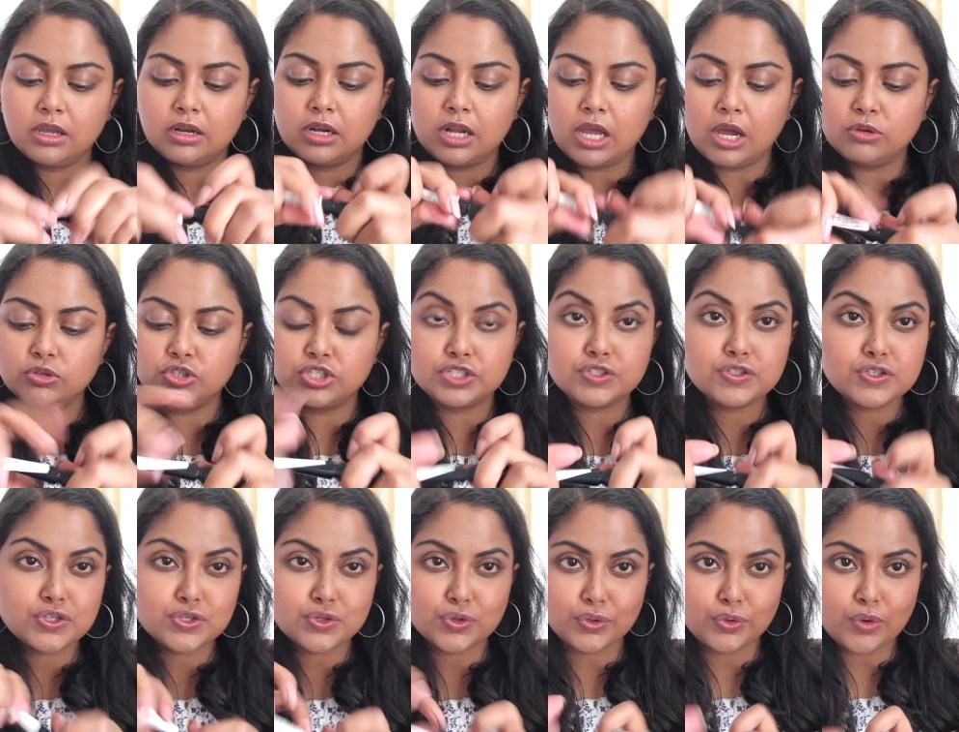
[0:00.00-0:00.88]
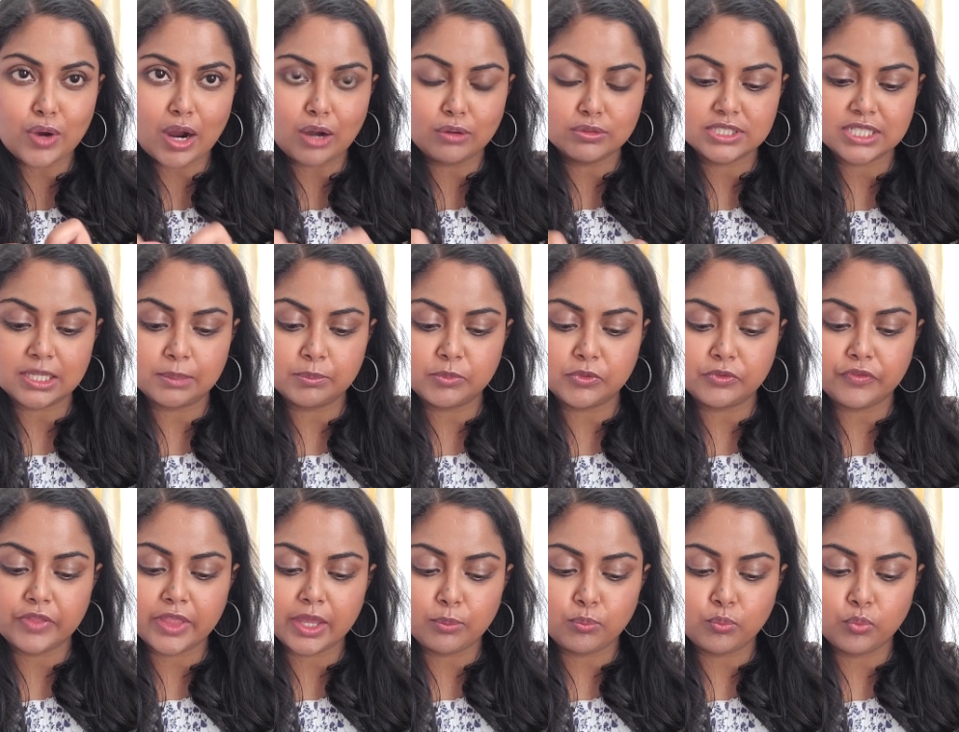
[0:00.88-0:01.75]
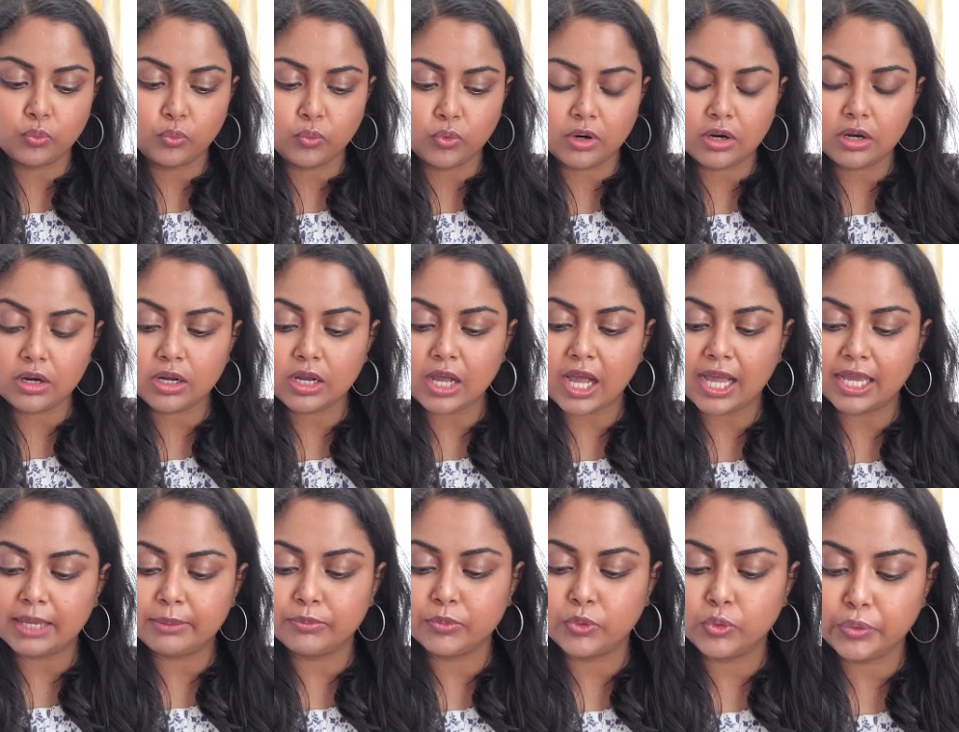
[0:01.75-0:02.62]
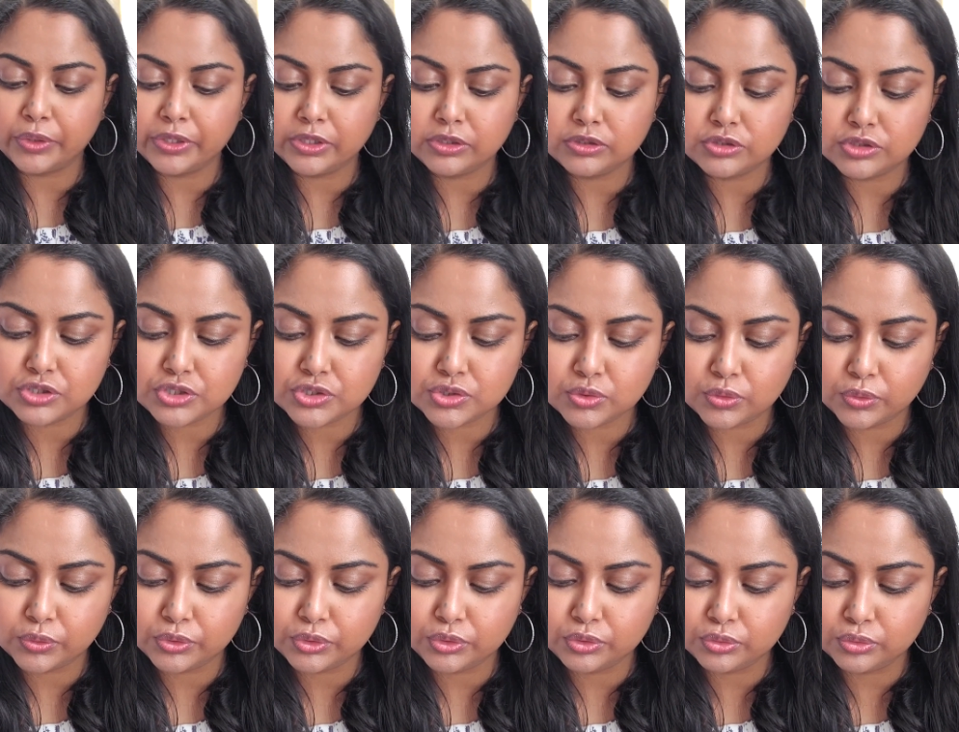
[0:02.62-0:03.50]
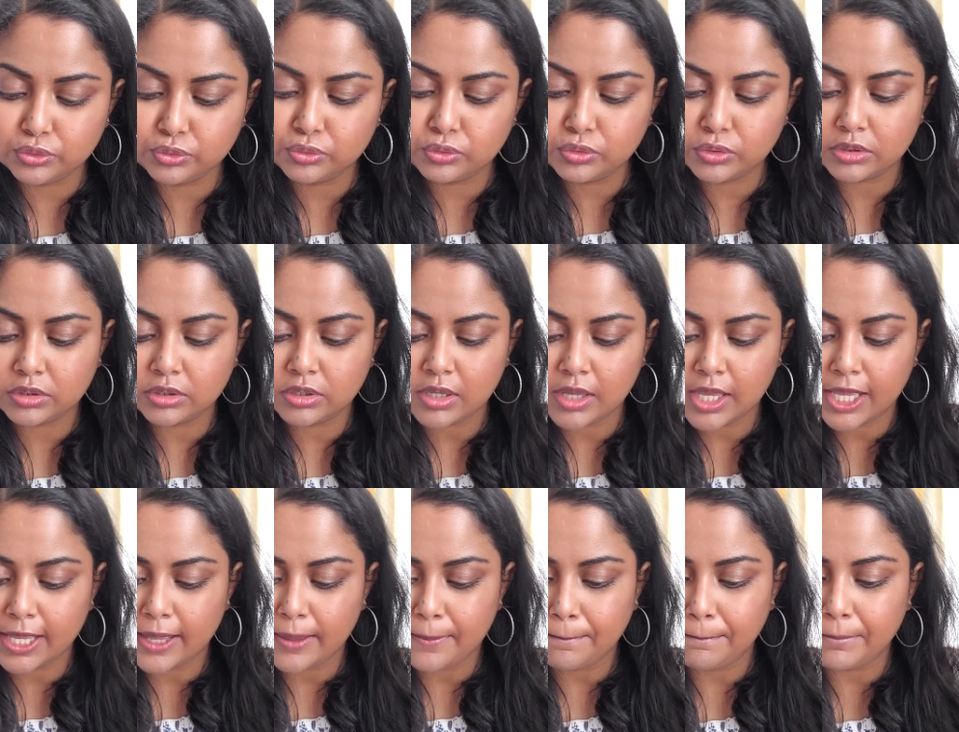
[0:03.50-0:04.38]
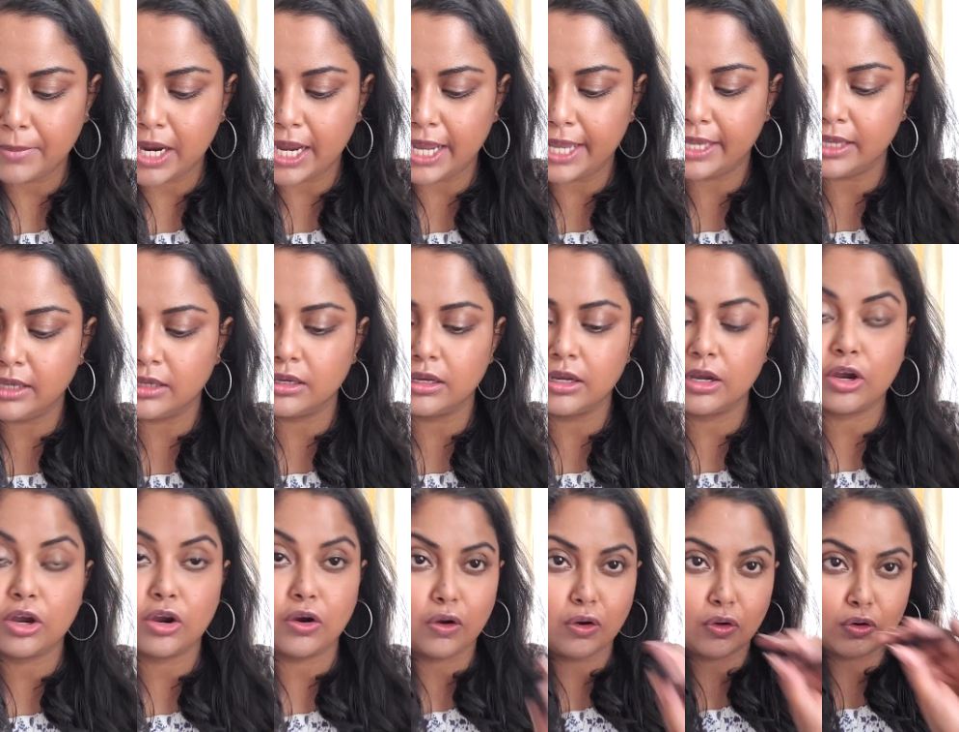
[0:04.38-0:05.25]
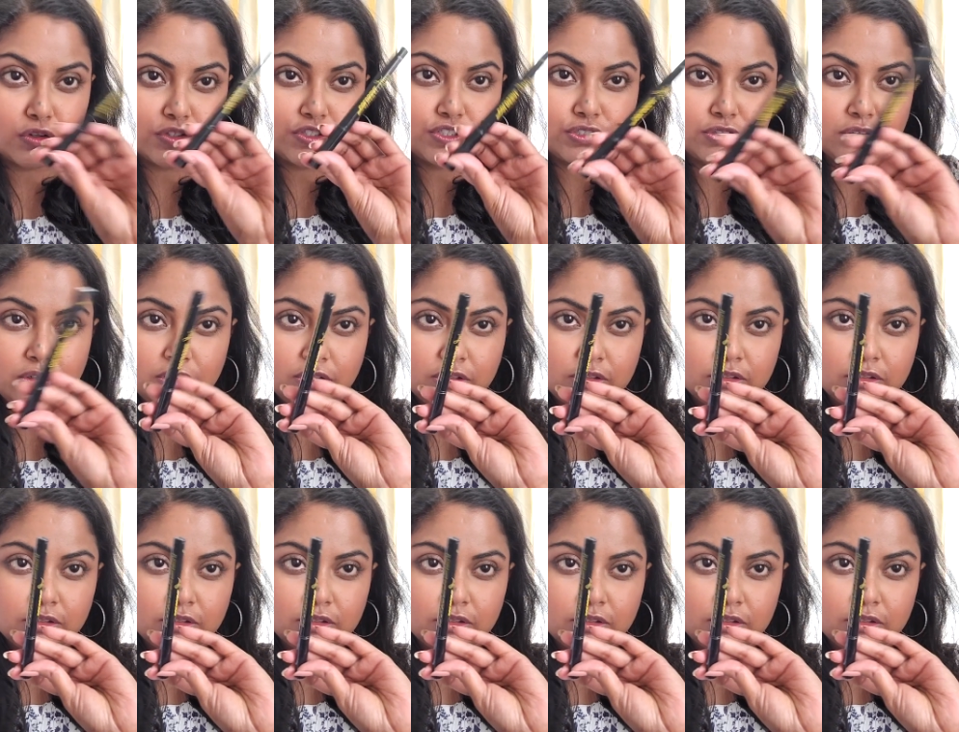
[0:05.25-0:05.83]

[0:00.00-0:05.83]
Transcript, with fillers: Now, just to show you how some of them work, I'm going to show you my Colossal,